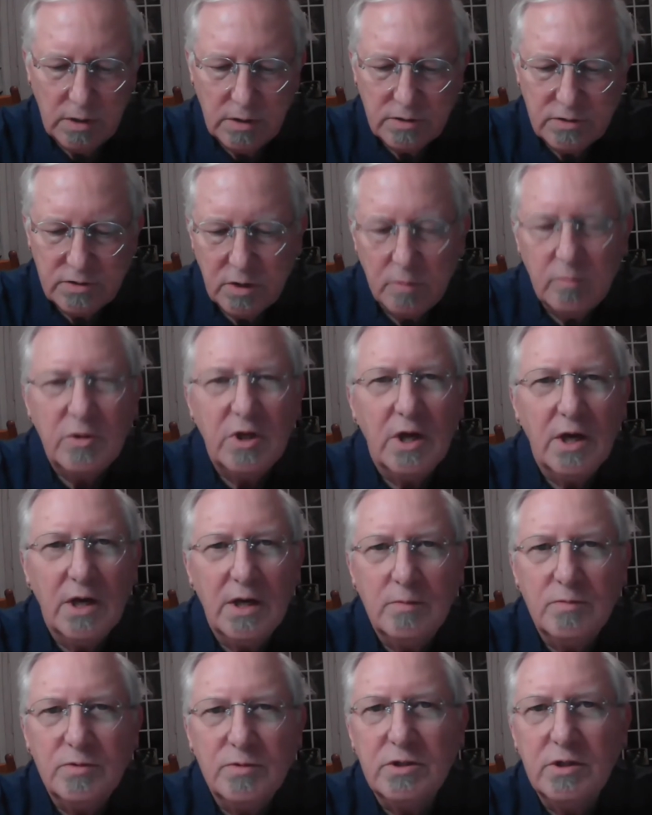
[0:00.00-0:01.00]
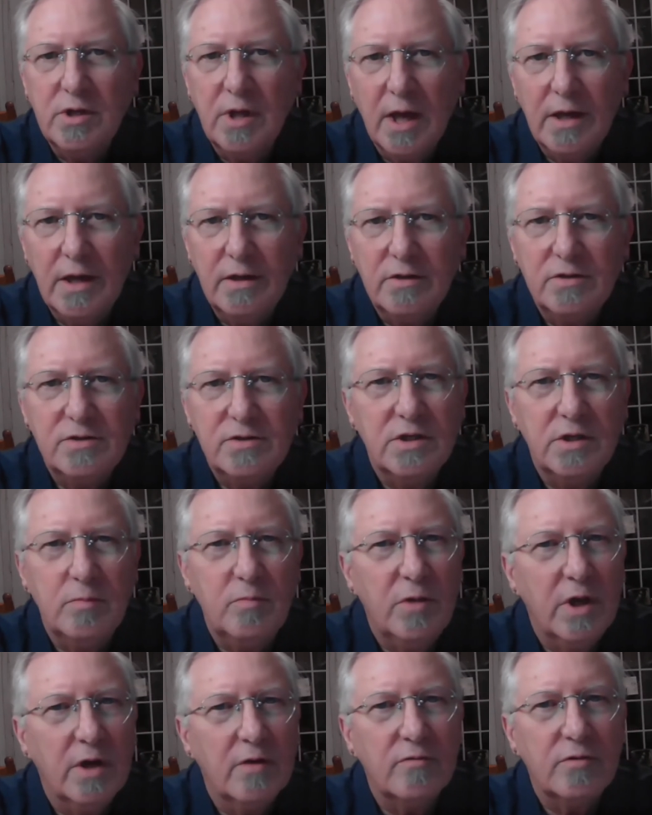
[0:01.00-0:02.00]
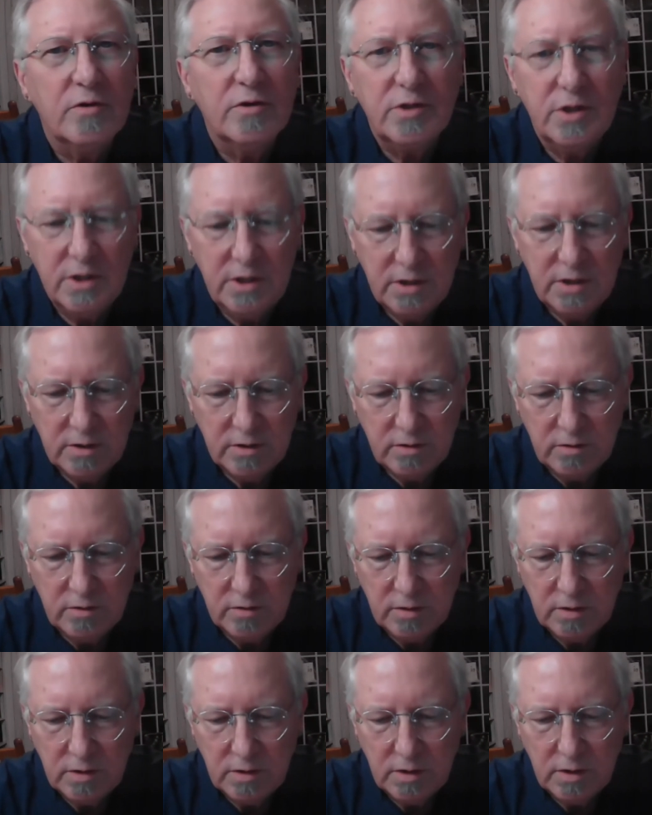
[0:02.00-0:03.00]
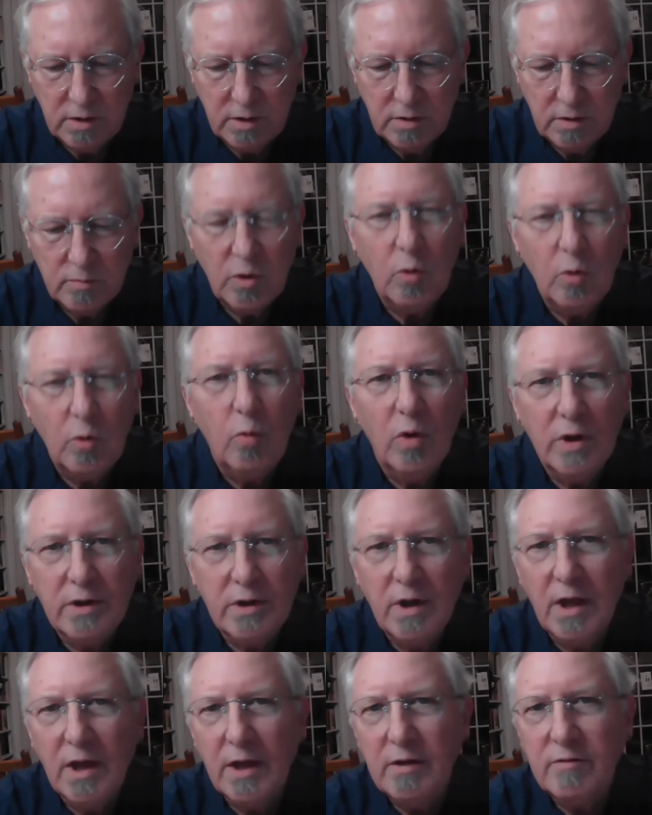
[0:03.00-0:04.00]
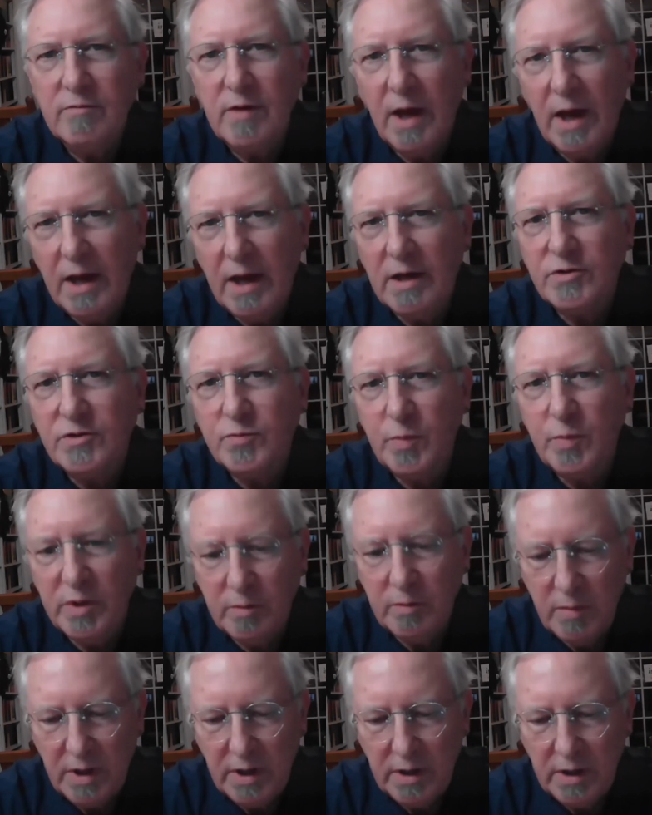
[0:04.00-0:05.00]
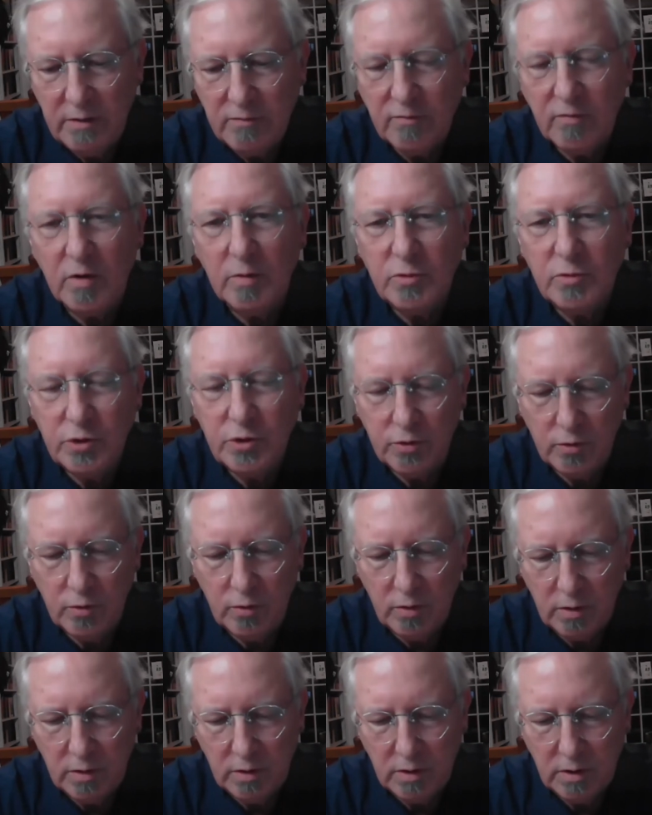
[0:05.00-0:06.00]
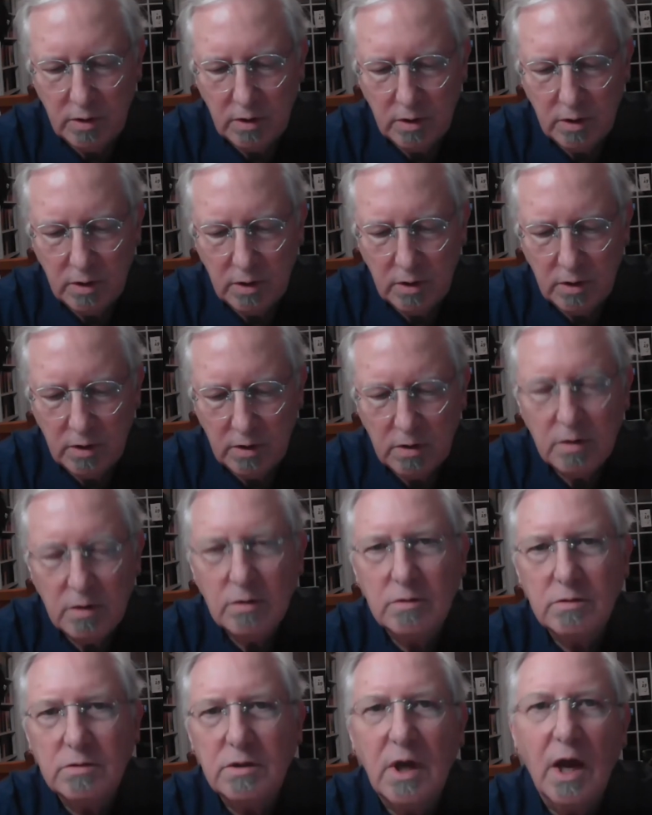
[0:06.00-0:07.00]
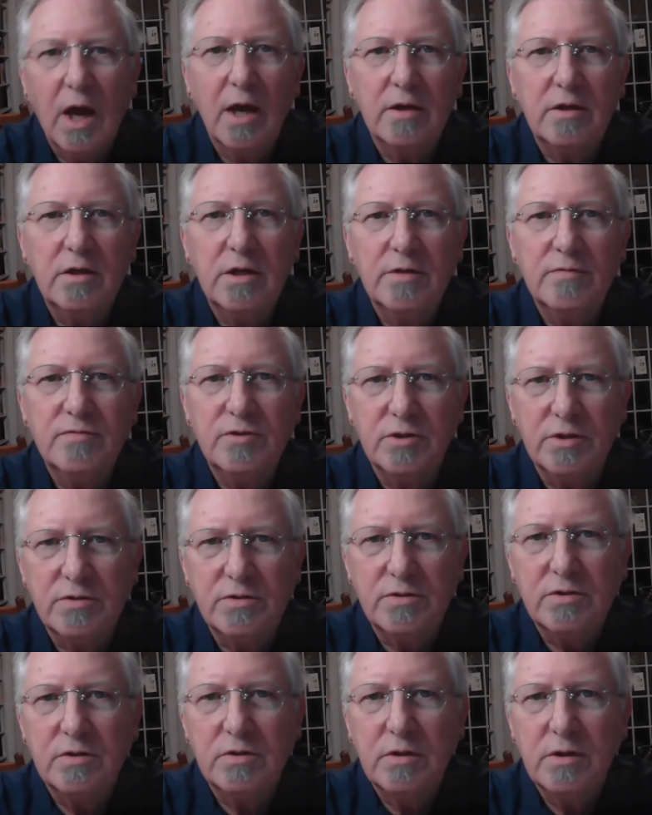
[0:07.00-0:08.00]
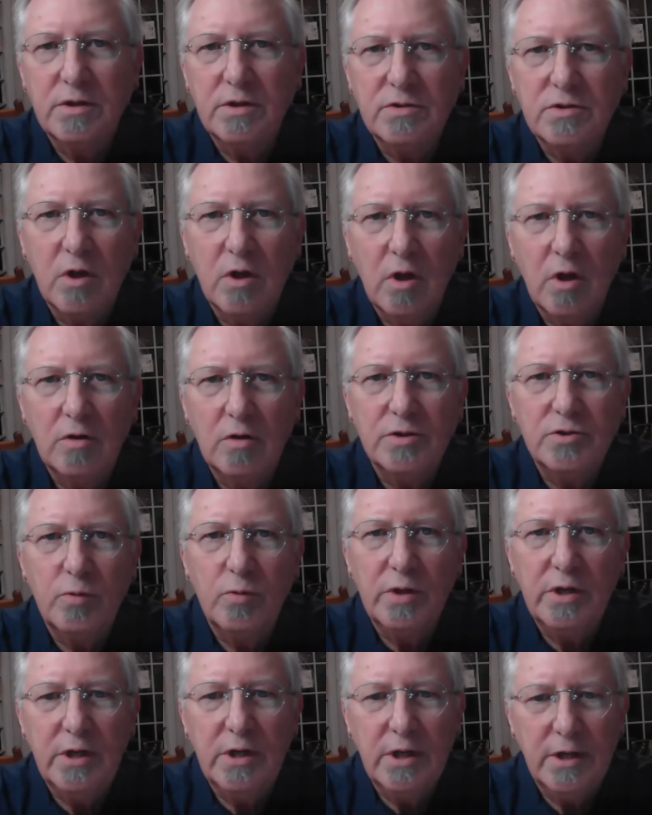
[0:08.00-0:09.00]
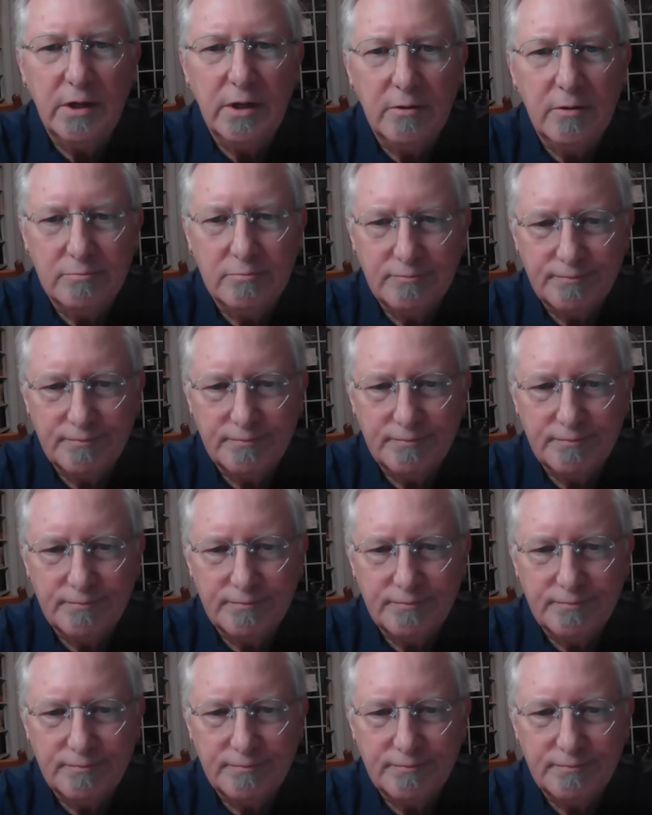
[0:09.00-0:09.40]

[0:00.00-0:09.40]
Sometimes nights seem never to end, but one life has been made from 2. God gives us as long as we need.